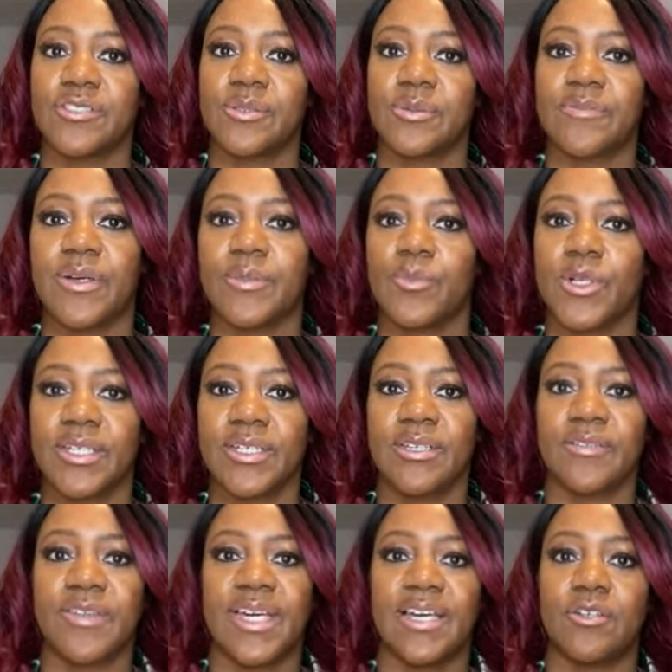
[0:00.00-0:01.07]
So if I'm working on
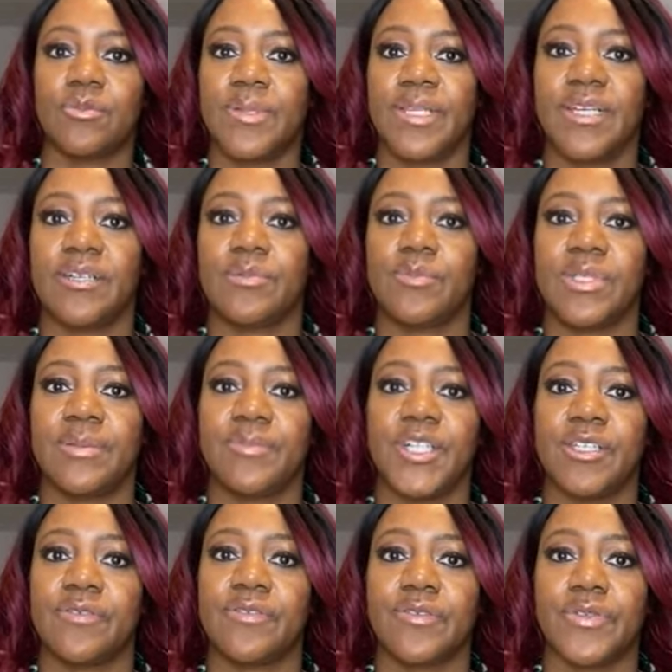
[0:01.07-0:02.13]
the helpline in my
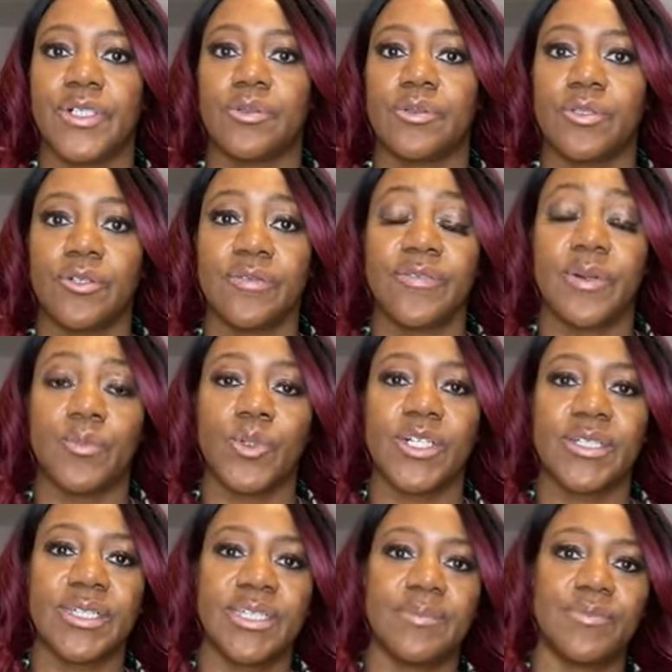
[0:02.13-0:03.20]
other role, or if I'm
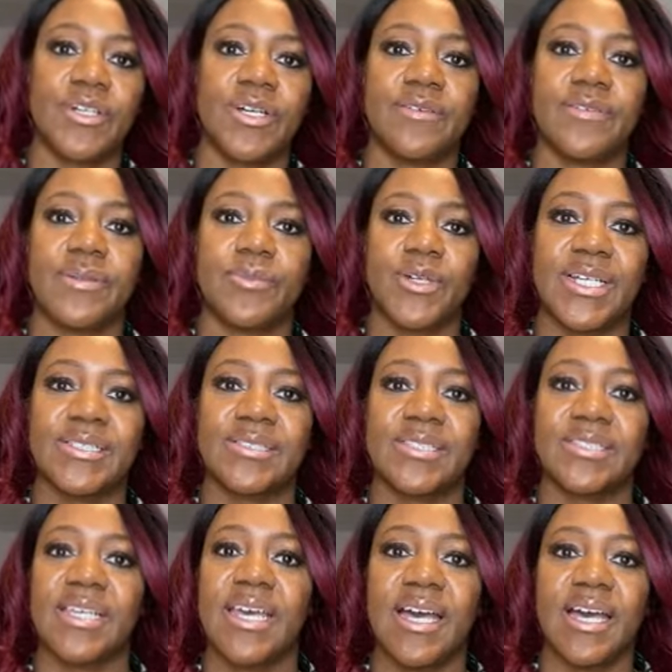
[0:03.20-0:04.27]
working in private practice
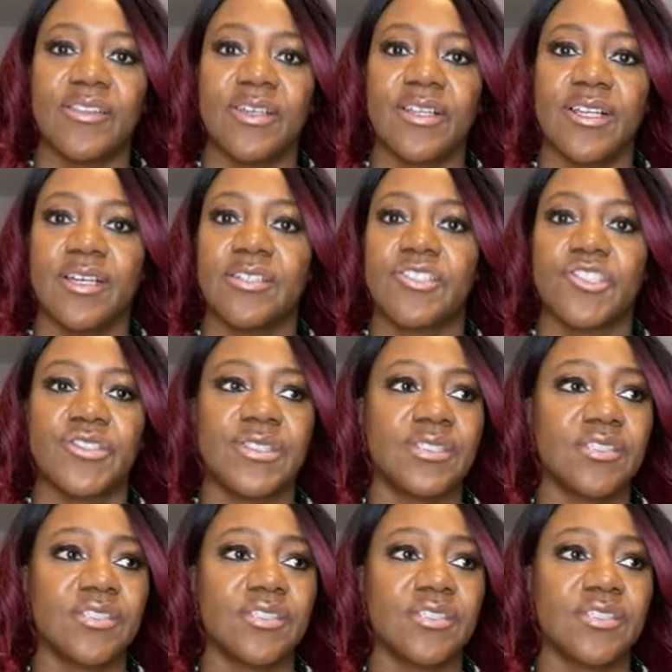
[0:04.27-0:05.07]
and the client just says,